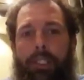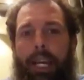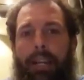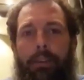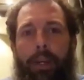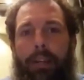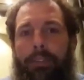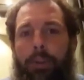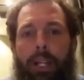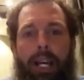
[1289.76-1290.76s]
Can't even read a
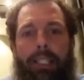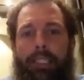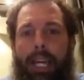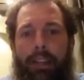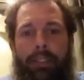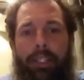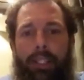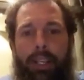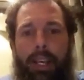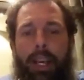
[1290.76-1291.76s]
few lines out of it.
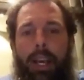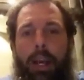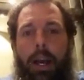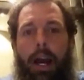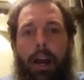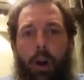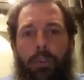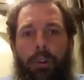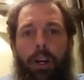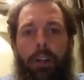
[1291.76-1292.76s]

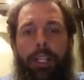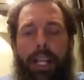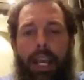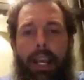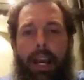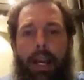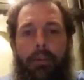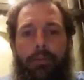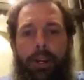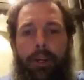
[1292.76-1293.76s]
Overall today, I
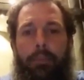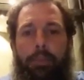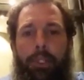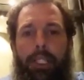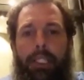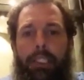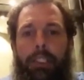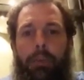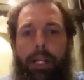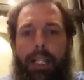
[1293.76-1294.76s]
am very pleased
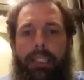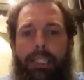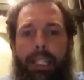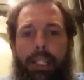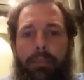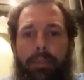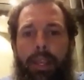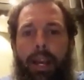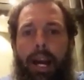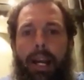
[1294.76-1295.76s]
with what I've seen.
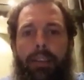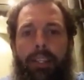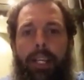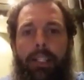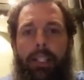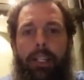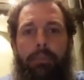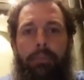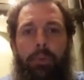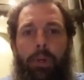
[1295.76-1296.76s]
I think the
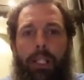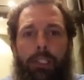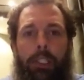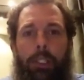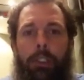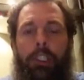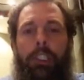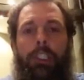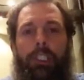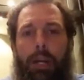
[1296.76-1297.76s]

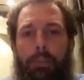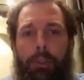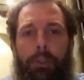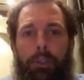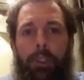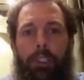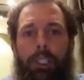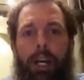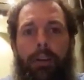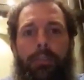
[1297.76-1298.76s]
prosecution stumbled through their
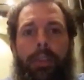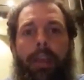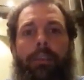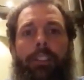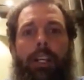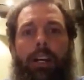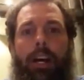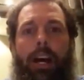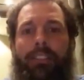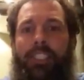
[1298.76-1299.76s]
stuff. They was
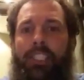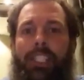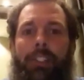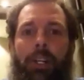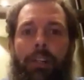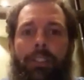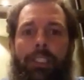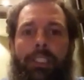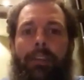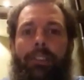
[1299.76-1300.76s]
obviously
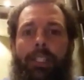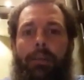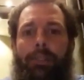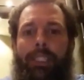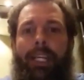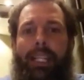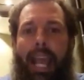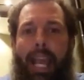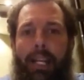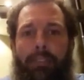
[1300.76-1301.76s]
nervous. They was upset and
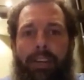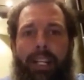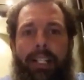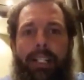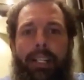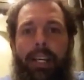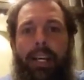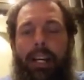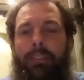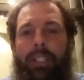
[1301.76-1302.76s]
aggravated
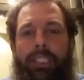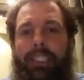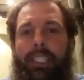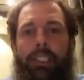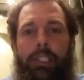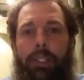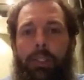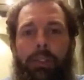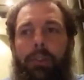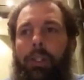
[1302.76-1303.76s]
of listening
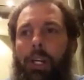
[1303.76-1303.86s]
to